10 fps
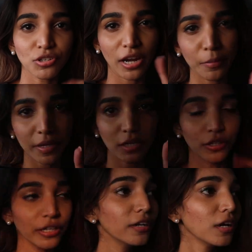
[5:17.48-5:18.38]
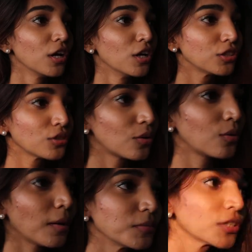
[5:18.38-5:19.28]
trying to be good.
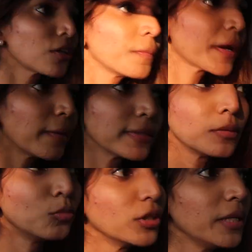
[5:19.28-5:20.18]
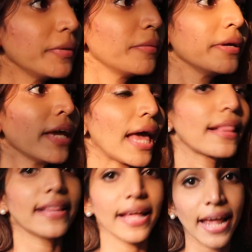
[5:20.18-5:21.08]
So I'm just gonna pick up a smoothie maybe
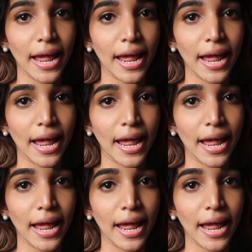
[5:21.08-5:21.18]
and then